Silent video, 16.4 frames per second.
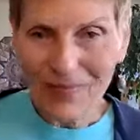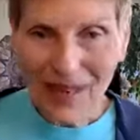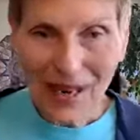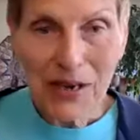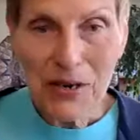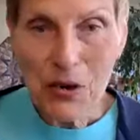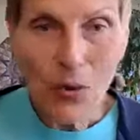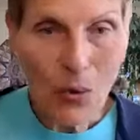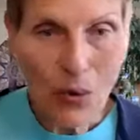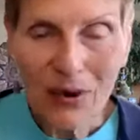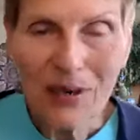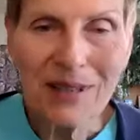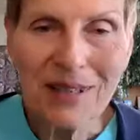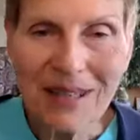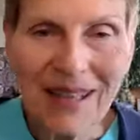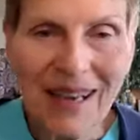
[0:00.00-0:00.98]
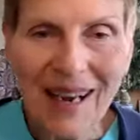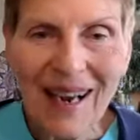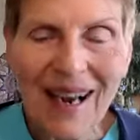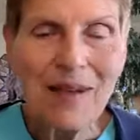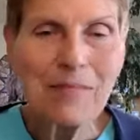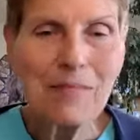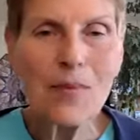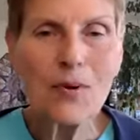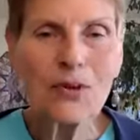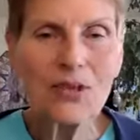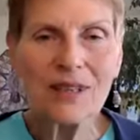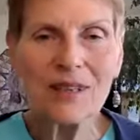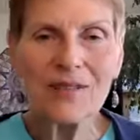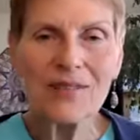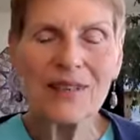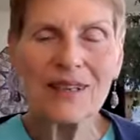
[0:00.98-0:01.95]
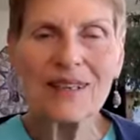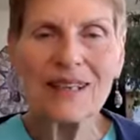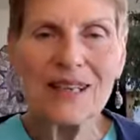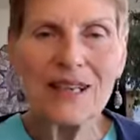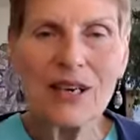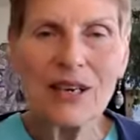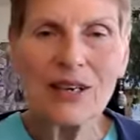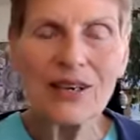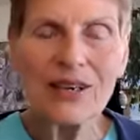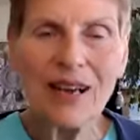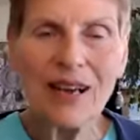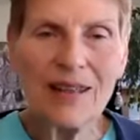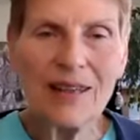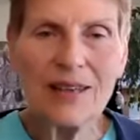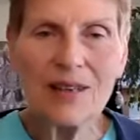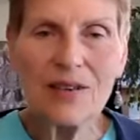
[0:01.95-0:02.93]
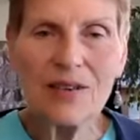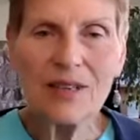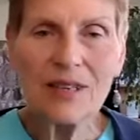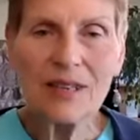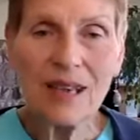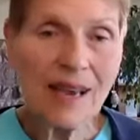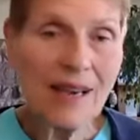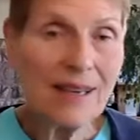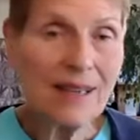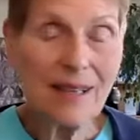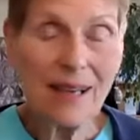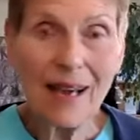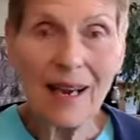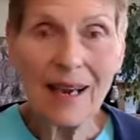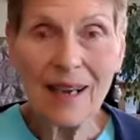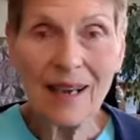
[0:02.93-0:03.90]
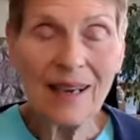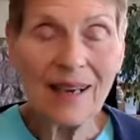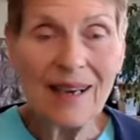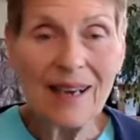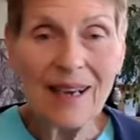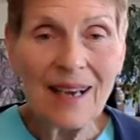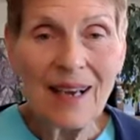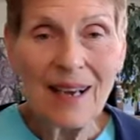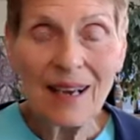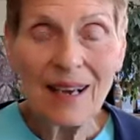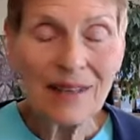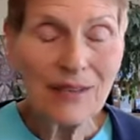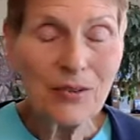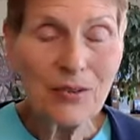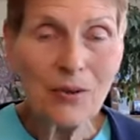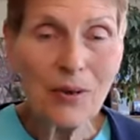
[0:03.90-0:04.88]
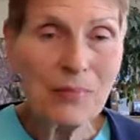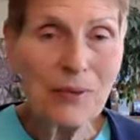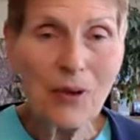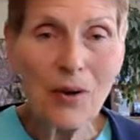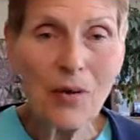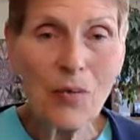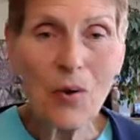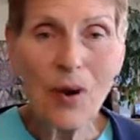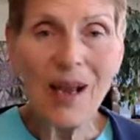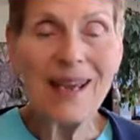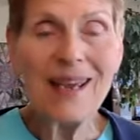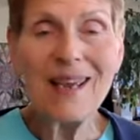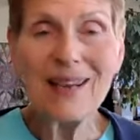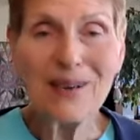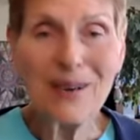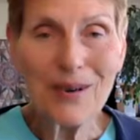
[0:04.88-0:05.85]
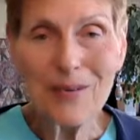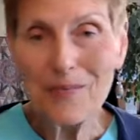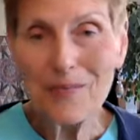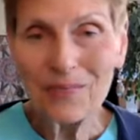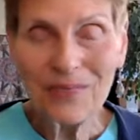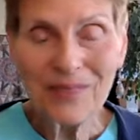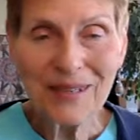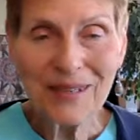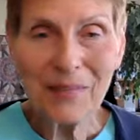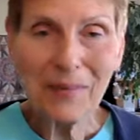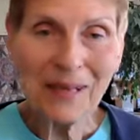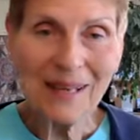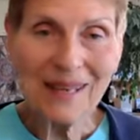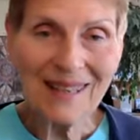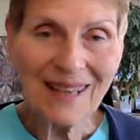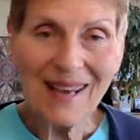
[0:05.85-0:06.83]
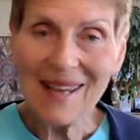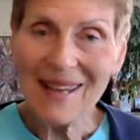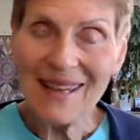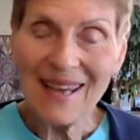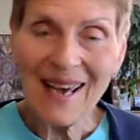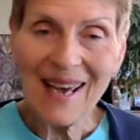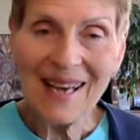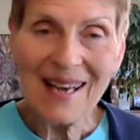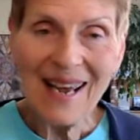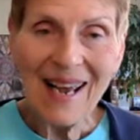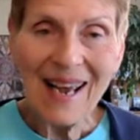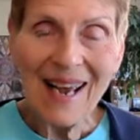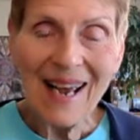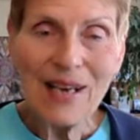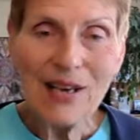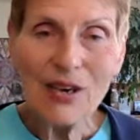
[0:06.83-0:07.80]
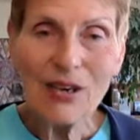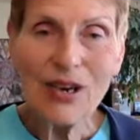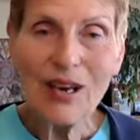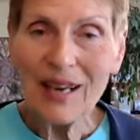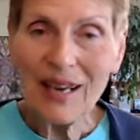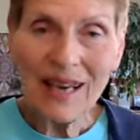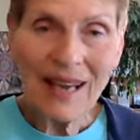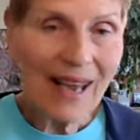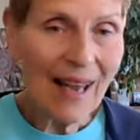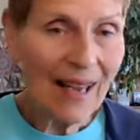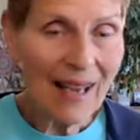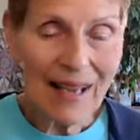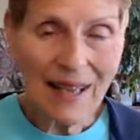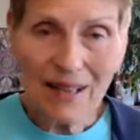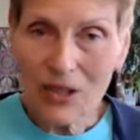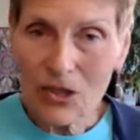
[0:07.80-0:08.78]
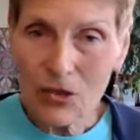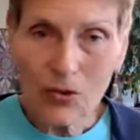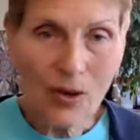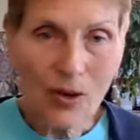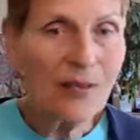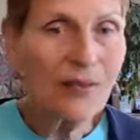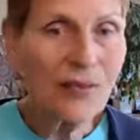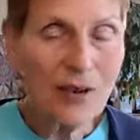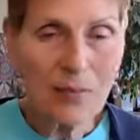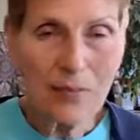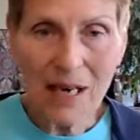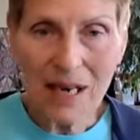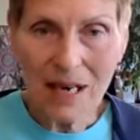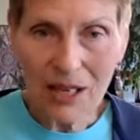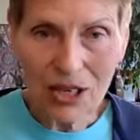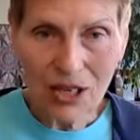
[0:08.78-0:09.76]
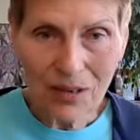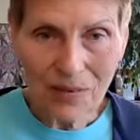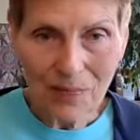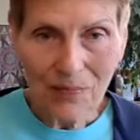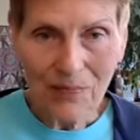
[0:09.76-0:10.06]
indoors most of the year and then you decide to take a trip to Hawaii or someplace like that, and you're going to head straight for the beach,